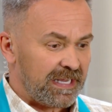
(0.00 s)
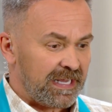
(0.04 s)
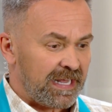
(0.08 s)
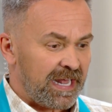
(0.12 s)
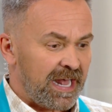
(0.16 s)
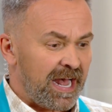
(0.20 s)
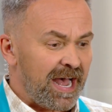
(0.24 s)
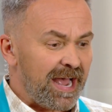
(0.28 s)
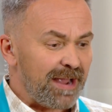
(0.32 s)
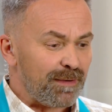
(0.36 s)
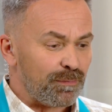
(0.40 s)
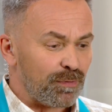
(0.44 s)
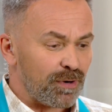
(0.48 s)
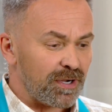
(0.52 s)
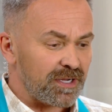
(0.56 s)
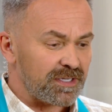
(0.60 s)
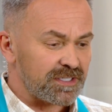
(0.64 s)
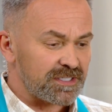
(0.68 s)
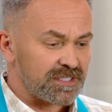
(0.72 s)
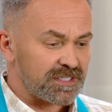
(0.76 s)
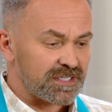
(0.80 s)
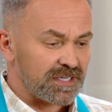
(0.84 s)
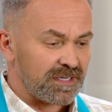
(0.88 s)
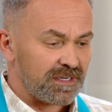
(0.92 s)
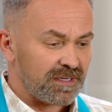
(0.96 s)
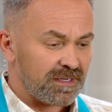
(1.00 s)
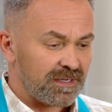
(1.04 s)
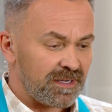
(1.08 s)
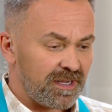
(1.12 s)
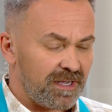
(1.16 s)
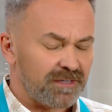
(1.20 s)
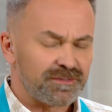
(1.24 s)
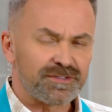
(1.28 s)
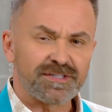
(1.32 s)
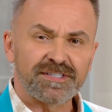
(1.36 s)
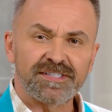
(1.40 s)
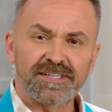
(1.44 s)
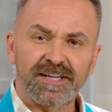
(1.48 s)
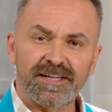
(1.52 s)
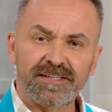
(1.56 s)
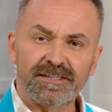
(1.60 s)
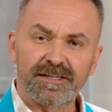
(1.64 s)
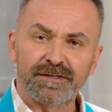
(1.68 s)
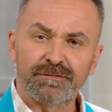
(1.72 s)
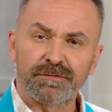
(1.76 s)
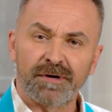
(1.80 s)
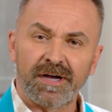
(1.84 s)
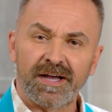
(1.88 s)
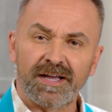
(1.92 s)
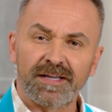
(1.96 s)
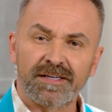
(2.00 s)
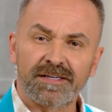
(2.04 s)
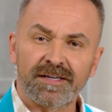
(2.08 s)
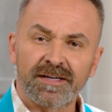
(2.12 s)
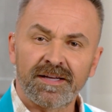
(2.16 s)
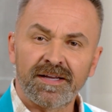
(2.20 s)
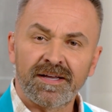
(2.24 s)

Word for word: I was... How to say that right?